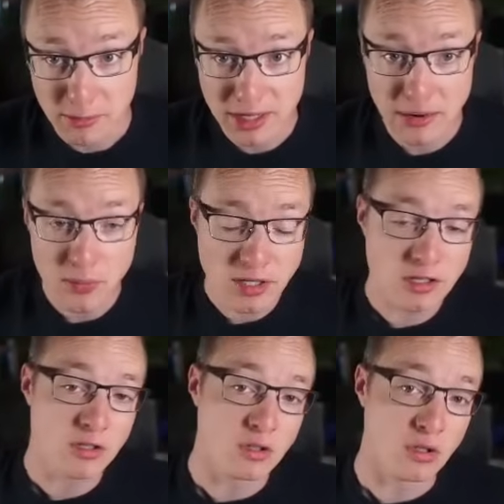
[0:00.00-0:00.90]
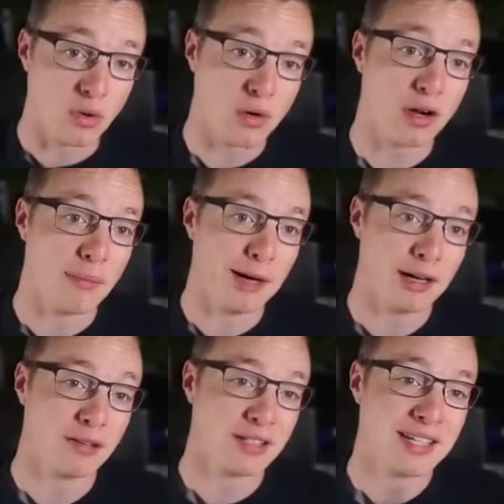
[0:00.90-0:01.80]
but I wanted to talk
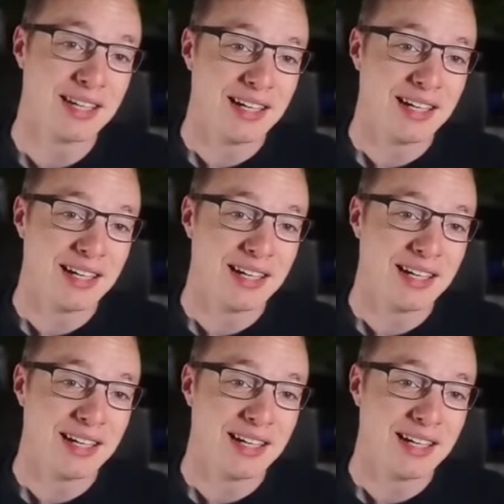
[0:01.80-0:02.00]
about